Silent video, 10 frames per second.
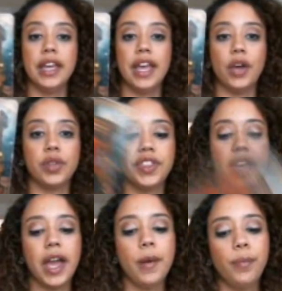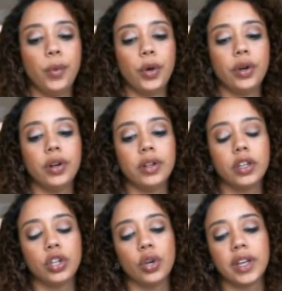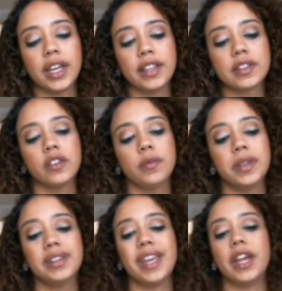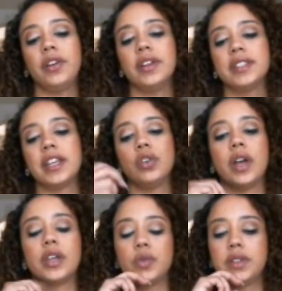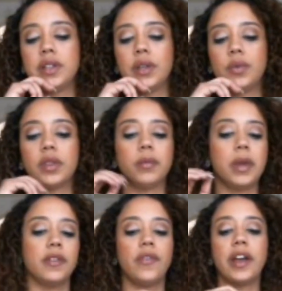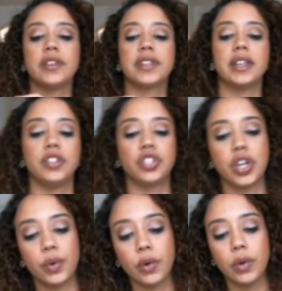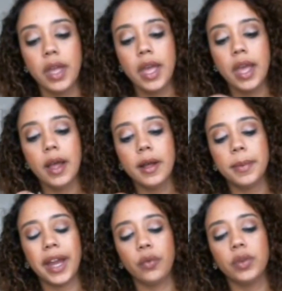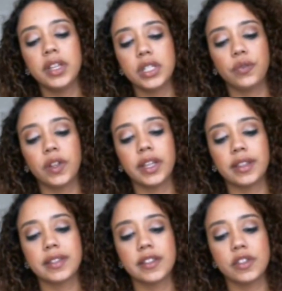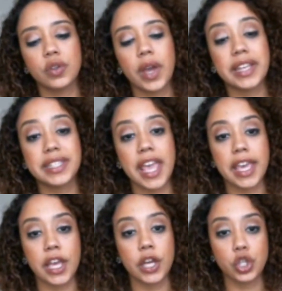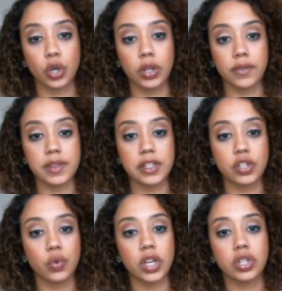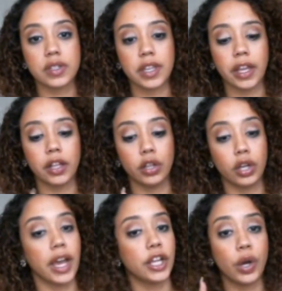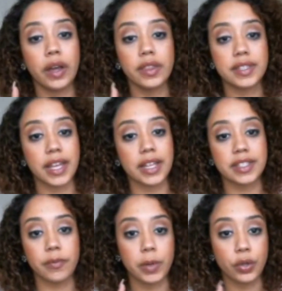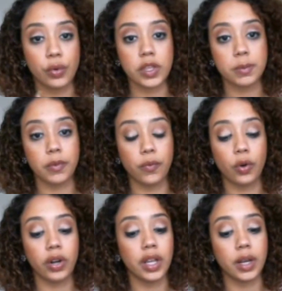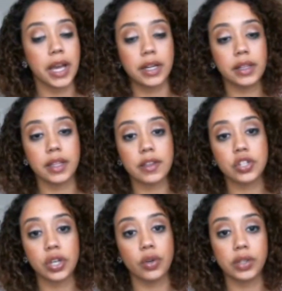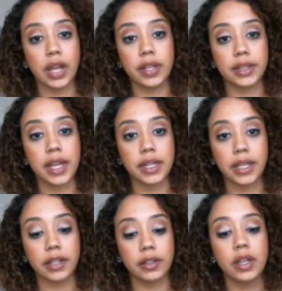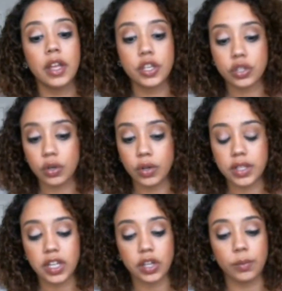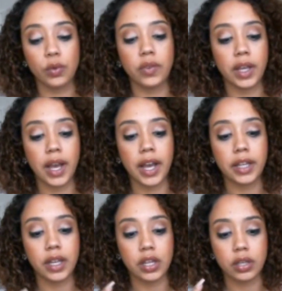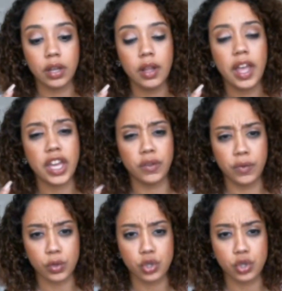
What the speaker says: And with the Emperor, you know, again, this could have been an Aries that you guys were dealing with, maybe a fire sign in general. But I really just feel like this is you guys taking control of the situation, saying, look, I know how this ends. I've been through this before, and I'm not going to let this shit go down like that again. So it's like you're moving on, and you feel